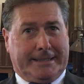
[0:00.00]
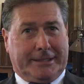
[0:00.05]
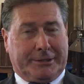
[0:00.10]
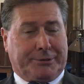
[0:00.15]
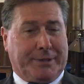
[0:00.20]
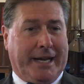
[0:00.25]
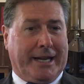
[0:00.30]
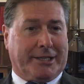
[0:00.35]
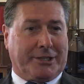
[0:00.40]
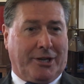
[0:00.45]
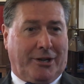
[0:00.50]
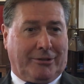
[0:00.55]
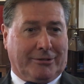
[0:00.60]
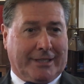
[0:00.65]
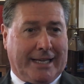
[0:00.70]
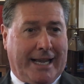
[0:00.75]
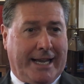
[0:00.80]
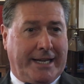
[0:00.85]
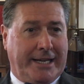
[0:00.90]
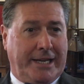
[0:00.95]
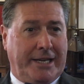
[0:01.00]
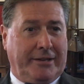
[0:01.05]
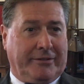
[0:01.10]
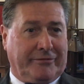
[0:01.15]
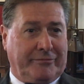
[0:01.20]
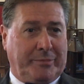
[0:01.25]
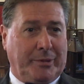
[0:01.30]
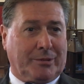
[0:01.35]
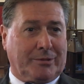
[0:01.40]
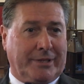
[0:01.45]
a grand old lady
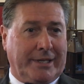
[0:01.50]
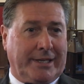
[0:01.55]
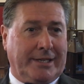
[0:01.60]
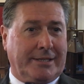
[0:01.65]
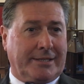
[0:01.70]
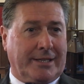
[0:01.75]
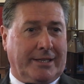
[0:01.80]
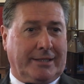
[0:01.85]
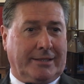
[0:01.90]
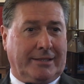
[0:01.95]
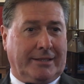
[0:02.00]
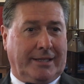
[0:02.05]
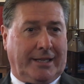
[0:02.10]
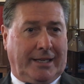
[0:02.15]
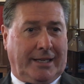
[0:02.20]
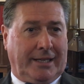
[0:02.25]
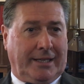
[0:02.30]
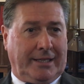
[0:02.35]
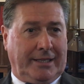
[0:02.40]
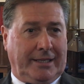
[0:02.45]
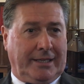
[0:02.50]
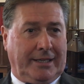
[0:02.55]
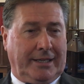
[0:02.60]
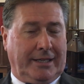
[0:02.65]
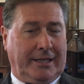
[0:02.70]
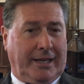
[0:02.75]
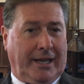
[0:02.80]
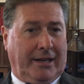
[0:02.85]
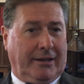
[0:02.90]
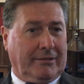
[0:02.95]
of buildings in
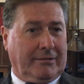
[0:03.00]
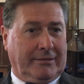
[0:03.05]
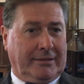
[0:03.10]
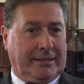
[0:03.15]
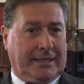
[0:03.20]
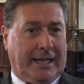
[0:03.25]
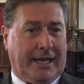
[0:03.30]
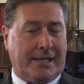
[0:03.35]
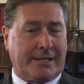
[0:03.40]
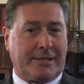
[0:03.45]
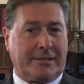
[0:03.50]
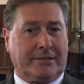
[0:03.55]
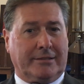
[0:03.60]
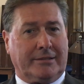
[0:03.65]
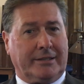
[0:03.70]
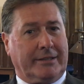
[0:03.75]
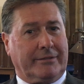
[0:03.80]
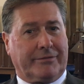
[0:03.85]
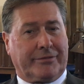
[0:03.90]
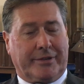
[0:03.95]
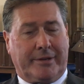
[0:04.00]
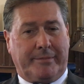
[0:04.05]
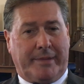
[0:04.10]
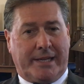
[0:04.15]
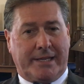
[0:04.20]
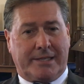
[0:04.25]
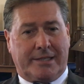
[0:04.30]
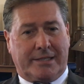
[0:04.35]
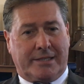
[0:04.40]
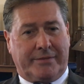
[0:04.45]
our arsenal in
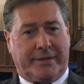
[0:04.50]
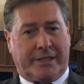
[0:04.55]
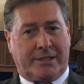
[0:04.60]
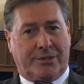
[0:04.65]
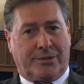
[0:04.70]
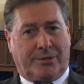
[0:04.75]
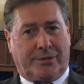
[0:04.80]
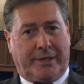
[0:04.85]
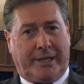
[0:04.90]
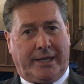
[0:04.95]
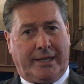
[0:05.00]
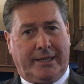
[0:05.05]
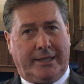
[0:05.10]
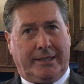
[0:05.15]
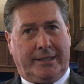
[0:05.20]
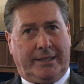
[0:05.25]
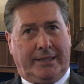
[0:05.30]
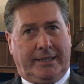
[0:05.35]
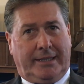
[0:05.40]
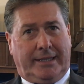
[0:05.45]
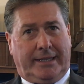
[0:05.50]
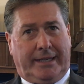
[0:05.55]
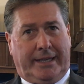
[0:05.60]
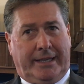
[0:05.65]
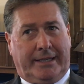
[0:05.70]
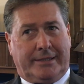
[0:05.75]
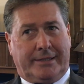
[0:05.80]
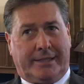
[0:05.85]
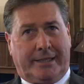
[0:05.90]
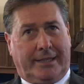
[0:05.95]
Freemasons Victoria,
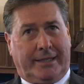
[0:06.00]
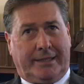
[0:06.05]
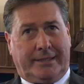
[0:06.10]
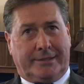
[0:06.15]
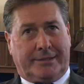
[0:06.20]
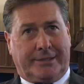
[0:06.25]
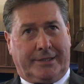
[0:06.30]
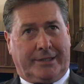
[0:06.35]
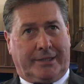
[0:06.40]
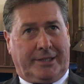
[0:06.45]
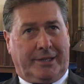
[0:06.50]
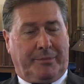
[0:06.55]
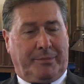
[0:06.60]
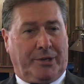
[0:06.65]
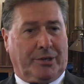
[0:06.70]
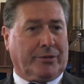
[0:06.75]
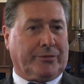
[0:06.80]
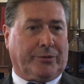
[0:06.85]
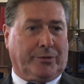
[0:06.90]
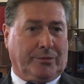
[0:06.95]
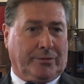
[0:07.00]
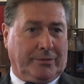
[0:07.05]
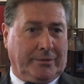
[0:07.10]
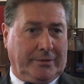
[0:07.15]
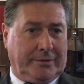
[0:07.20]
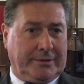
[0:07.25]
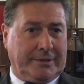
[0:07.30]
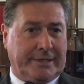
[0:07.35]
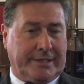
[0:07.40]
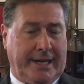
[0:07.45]
and certainly a beautiful
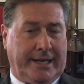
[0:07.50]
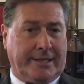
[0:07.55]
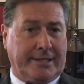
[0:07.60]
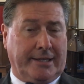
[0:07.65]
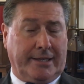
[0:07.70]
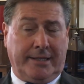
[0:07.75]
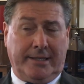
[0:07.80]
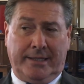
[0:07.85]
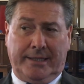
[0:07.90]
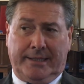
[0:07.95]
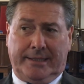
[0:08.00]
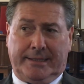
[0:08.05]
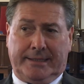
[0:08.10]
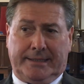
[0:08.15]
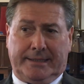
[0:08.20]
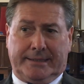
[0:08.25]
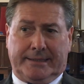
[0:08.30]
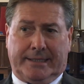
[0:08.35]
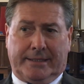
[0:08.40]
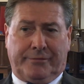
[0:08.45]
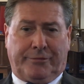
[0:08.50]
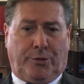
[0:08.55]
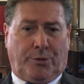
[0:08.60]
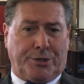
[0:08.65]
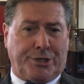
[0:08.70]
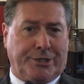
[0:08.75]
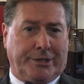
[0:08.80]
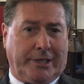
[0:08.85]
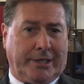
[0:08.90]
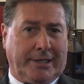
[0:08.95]
centre.
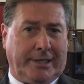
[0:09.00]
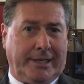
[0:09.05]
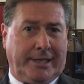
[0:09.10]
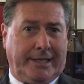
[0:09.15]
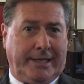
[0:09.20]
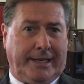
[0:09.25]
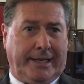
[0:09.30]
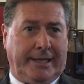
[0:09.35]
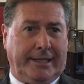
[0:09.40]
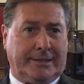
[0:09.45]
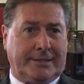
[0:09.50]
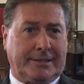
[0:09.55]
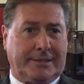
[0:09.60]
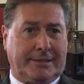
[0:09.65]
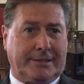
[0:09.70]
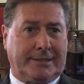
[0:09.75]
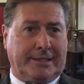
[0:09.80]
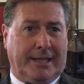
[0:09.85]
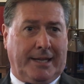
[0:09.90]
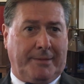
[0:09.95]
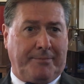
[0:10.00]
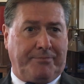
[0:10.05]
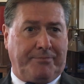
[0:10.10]
Unfortunately, it's